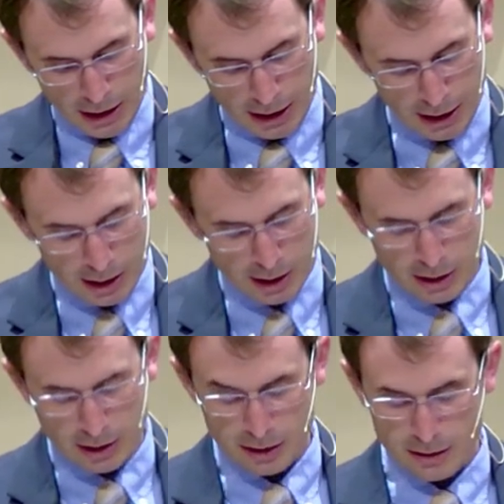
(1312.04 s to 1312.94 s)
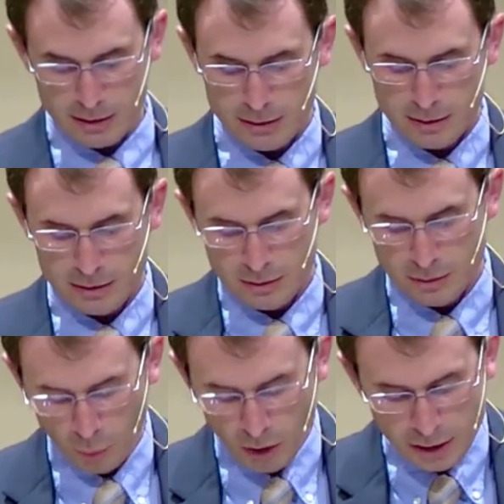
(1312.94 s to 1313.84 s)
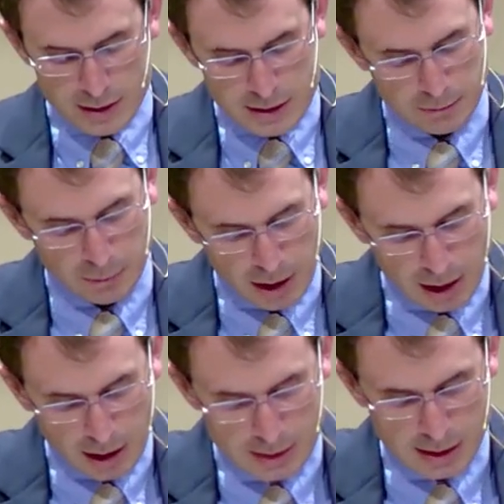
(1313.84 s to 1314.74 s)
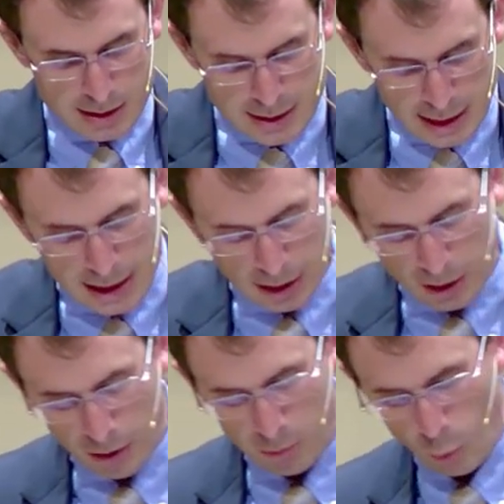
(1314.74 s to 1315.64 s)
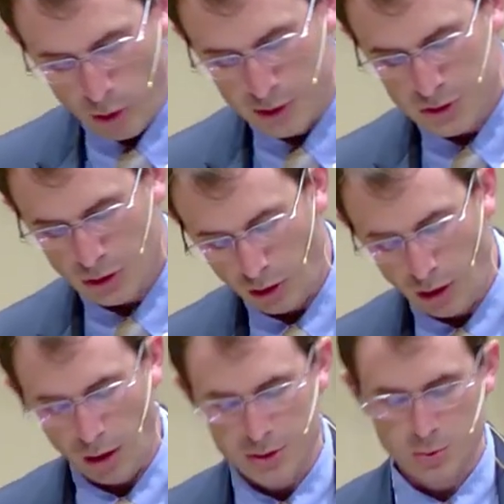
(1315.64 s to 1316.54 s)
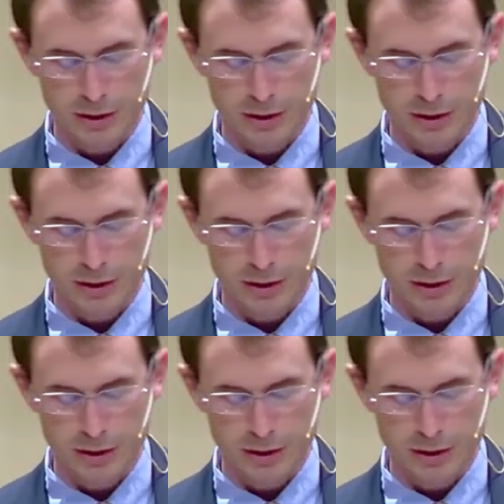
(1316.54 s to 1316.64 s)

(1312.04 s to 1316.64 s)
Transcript: And what does it mean to take up one's cross?